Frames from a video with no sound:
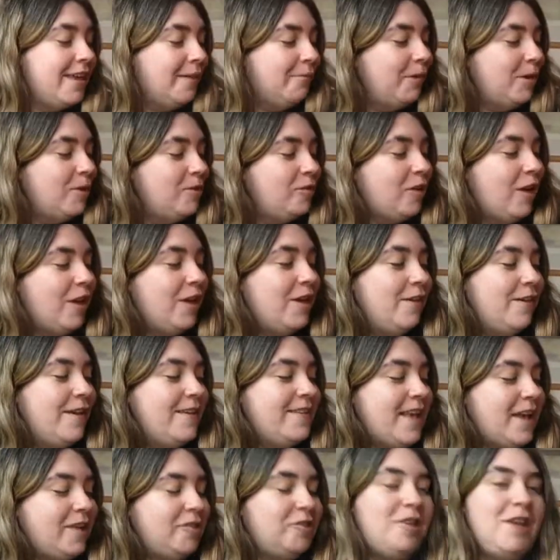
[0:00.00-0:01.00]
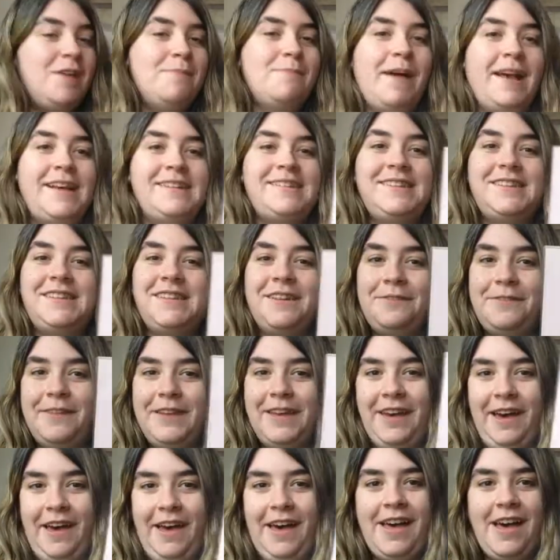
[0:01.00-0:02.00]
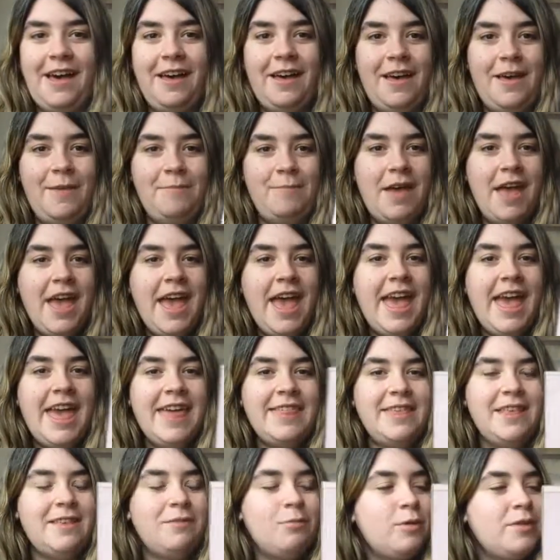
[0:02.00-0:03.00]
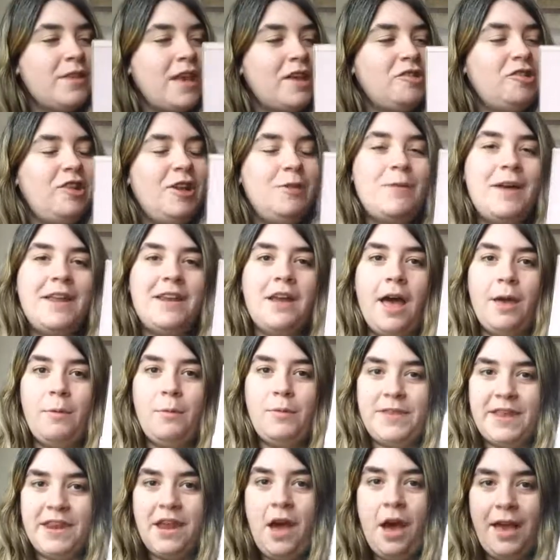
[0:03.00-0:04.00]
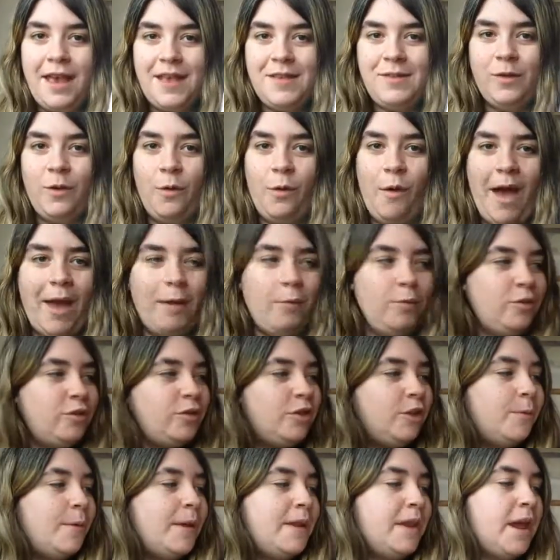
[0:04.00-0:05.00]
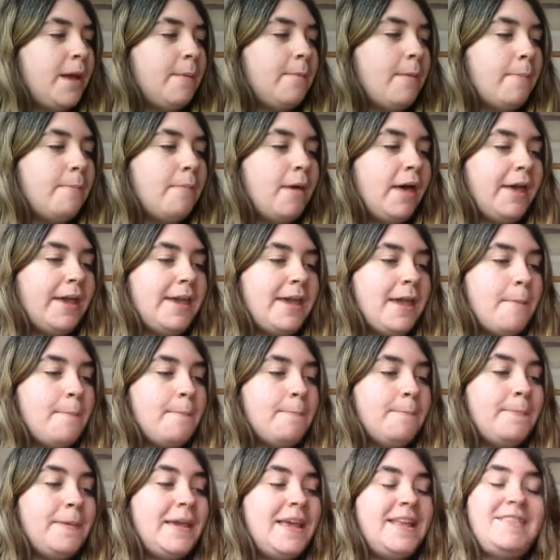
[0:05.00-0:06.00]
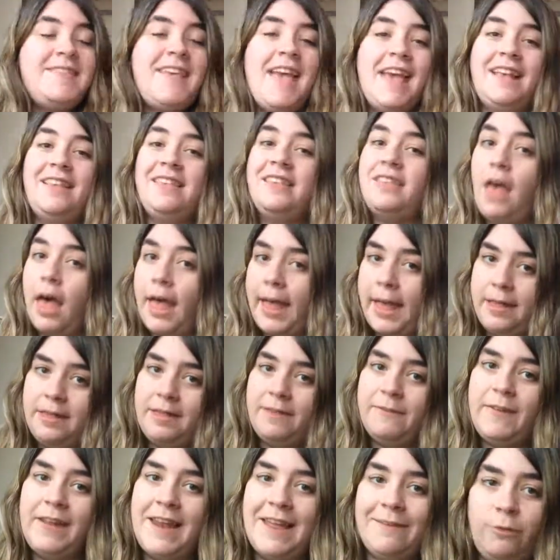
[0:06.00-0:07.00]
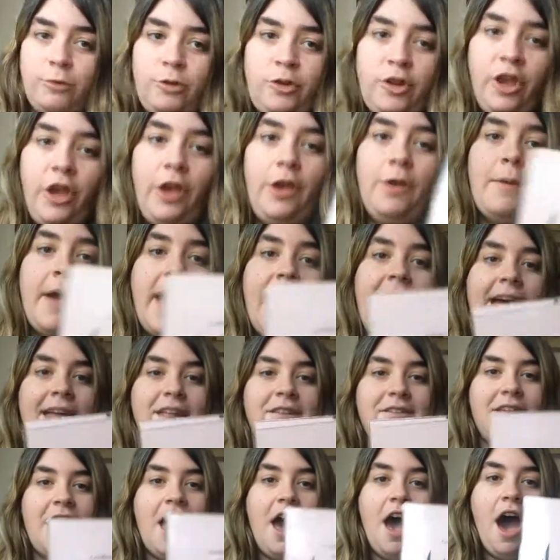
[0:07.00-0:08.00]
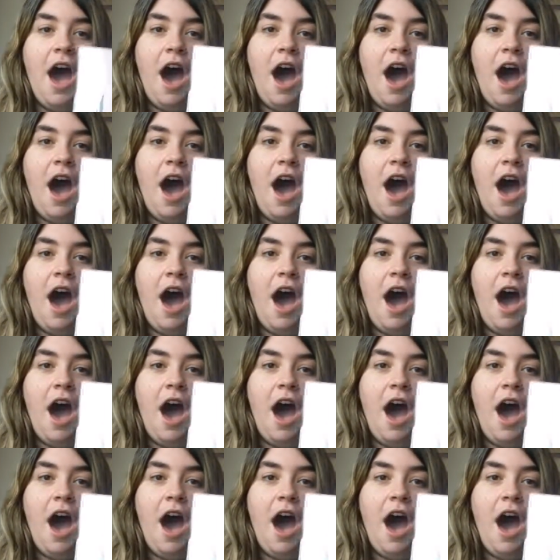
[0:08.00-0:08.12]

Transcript: thing I'm going to show you is actually my certificate. This was actually when I was in high school. I was doing my BTEC science for level 2, and